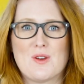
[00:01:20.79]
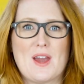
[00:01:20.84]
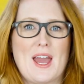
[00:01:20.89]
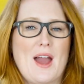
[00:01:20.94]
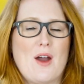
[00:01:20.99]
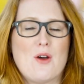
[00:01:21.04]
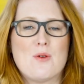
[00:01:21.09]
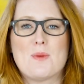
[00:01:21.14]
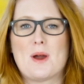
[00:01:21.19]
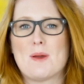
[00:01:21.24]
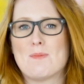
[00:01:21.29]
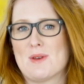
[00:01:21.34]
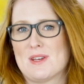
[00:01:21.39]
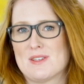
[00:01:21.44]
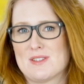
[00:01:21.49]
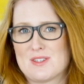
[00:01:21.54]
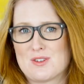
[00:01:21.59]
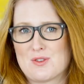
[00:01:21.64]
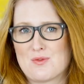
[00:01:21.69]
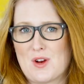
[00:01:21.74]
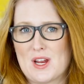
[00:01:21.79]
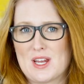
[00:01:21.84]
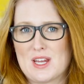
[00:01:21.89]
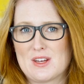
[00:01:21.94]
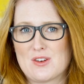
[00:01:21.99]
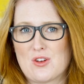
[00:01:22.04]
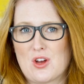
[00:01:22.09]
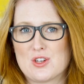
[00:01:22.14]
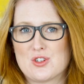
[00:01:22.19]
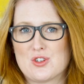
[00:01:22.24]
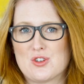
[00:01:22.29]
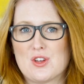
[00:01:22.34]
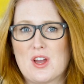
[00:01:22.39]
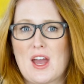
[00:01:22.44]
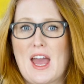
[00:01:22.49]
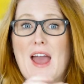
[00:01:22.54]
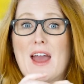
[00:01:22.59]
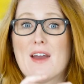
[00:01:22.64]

How am I best to recognize you?